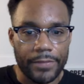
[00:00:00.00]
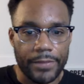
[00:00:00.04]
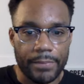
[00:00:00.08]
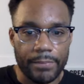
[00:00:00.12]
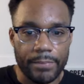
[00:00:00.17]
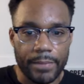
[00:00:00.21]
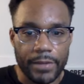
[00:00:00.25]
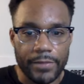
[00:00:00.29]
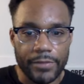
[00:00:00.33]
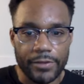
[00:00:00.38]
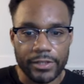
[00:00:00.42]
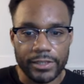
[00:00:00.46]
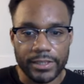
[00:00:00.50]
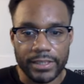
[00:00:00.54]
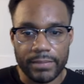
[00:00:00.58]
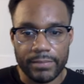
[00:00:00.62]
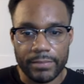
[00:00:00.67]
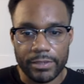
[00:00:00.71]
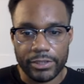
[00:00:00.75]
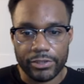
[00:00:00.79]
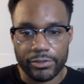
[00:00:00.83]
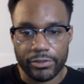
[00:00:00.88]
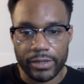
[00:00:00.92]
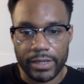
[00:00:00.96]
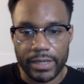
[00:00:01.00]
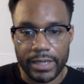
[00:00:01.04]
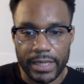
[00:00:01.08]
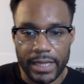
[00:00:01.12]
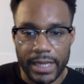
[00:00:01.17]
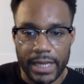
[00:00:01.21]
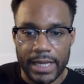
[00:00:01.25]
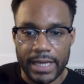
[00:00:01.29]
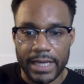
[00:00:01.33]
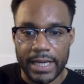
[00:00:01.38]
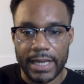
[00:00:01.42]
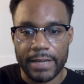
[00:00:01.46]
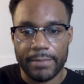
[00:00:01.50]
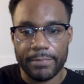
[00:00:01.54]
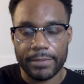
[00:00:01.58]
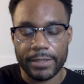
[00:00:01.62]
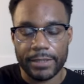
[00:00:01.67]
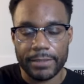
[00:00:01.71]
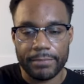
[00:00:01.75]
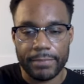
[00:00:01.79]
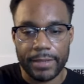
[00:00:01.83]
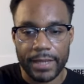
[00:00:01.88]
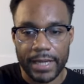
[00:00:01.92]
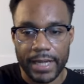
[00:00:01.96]
mother is demonstrating enabling
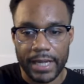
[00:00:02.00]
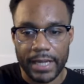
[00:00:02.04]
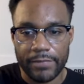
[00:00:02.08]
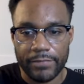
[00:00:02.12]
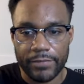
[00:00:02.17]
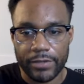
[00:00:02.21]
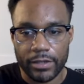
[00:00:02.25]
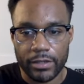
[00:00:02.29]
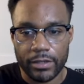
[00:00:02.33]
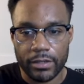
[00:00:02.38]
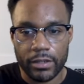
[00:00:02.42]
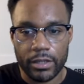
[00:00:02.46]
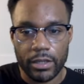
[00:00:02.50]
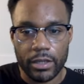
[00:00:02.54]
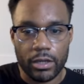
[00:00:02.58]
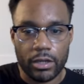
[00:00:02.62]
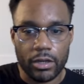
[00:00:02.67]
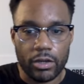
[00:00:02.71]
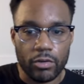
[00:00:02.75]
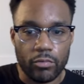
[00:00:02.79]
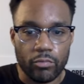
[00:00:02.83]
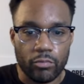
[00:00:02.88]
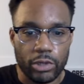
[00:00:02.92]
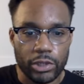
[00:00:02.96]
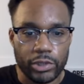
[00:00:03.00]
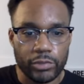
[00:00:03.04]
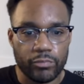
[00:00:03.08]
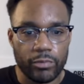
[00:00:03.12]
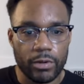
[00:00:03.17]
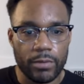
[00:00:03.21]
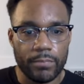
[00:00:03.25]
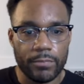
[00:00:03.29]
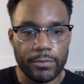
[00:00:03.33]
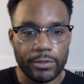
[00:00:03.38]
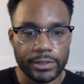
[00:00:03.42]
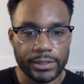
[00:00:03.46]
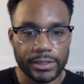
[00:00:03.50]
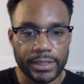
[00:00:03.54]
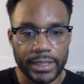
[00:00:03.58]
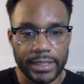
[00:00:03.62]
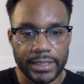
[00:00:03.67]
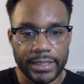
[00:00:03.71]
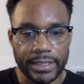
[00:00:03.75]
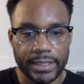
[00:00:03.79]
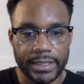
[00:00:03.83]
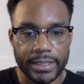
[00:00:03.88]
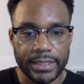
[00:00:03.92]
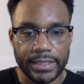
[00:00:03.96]
behavior, which will most
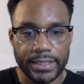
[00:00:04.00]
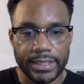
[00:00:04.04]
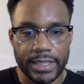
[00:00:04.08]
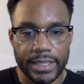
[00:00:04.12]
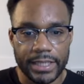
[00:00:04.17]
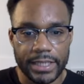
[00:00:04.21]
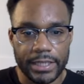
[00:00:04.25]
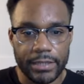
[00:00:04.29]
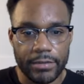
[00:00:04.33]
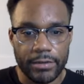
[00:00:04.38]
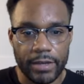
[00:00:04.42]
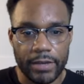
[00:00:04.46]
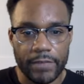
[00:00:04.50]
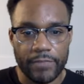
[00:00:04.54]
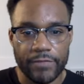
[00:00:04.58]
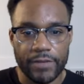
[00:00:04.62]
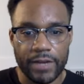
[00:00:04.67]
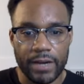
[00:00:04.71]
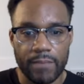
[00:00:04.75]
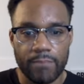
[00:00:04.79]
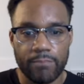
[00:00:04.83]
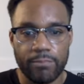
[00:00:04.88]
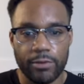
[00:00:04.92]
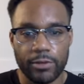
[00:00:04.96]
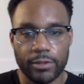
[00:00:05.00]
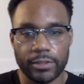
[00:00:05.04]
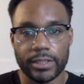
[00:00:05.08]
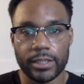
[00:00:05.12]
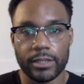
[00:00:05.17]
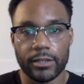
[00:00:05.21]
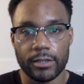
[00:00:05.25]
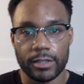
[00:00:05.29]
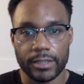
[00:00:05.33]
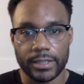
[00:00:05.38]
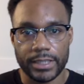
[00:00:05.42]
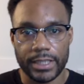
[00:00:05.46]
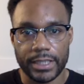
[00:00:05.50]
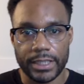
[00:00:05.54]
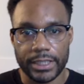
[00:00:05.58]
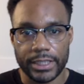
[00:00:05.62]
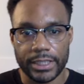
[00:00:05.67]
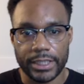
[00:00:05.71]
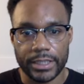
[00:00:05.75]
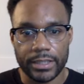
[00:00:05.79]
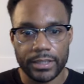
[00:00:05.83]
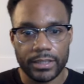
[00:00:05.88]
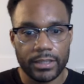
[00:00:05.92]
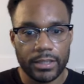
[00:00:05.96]
likely continue if not brought to her
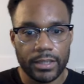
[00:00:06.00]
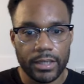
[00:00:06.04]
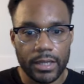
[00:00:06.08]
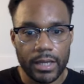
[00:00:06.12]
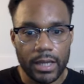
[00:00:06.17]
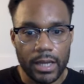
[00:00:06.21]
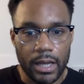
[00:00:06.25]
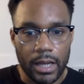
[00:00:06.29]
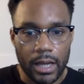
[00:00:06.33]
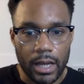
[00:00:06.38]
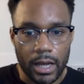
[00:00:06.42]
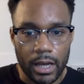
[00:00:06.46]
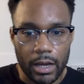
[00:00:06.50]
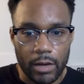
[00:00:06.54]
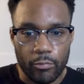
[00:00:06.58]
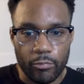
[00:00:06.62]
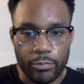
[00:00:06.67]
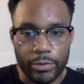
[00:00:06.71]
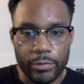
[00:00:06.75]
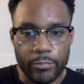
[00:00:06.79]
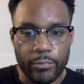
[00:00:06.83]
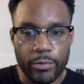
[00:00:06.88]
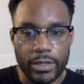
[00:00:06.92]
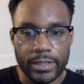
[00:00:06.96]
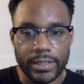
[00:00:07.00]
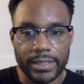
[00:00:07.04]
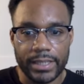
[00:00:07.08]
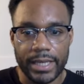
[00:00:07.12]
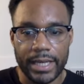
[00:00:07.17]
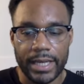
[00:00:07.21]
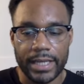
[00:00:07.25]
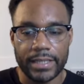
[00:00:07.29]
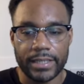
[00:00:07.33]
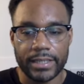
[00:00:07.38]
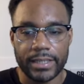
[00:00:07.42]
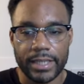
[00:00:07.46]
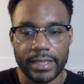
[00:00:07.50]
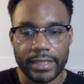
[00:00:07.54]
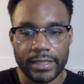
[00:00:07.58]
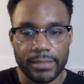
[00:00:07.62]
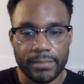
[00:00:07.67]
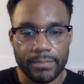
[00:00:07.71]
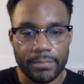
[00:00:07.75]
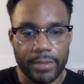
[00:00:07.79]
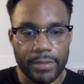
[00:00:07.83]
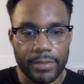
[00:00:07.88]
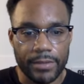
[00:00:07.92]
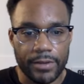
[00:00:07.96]
attention. We want to educate the
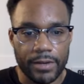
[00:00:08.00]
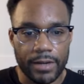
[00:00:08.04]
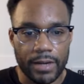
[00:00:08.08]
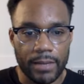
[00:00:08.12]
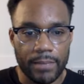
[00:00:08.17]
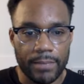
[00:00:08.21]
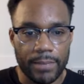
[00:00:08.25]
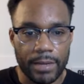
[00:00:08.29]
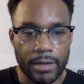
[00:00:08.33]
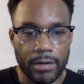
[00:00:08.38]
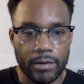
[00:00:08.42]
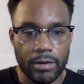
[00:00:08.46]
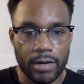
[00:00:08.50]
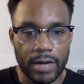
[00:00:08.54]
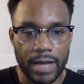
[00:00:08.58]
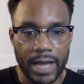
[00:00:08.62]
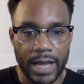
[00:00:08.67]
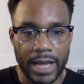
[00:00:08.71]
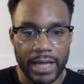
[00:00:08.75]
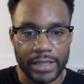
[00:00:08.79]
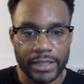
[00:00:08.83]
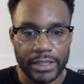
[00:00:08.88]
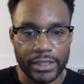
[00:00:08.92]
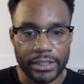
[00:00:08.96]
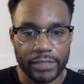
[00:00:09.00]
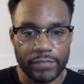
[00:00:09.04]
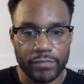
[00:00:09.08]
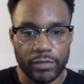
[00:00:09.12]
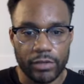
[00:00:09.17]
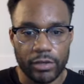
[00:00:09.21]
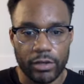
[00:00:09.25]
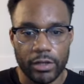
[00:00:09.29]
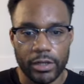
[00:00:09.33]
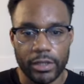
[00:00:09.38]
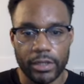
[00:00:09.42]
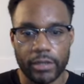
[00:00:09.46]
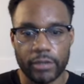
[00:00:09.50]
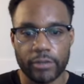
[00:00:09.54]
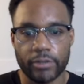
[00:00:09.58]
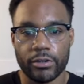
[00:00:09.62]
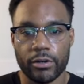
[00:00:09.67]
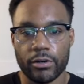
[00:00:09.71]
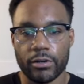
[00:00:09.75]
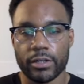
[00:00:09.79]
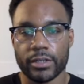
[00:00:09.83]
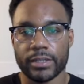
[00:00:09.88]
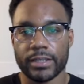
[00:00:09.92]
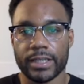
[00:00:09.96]
mother about her actions regarding her
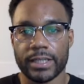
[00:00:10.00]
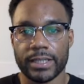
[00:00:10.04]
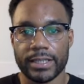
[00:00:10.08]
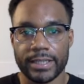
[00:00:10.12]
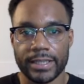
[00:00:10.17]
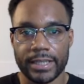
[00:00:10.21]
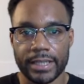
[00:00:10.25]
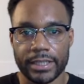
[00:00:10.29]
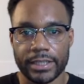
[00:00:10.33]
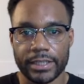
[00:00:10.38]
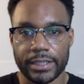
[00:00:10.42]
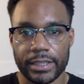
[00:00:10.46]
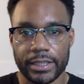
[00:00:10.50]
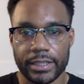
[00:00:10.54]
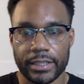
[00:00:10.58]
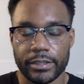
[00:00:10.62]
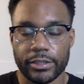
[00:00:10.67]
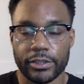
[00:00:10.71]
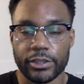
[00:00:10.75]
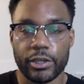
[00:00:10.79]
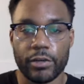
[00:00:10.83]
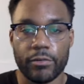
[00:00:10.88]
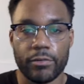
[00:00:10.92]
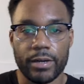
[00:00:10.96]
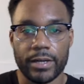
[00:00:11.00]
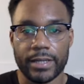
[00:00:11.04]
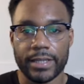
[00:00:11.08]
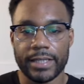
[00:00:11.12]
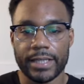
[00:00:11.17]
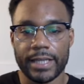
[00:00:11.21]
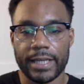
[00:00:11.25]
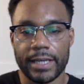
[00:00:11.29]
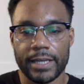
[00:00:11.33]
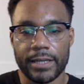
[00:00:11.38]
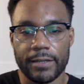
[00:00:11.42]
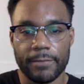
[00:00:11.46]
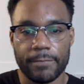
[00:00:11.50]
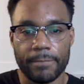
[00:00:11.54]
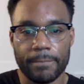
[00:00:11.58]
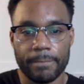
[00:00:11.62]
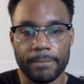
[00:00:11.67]
daughter's addiction. So again,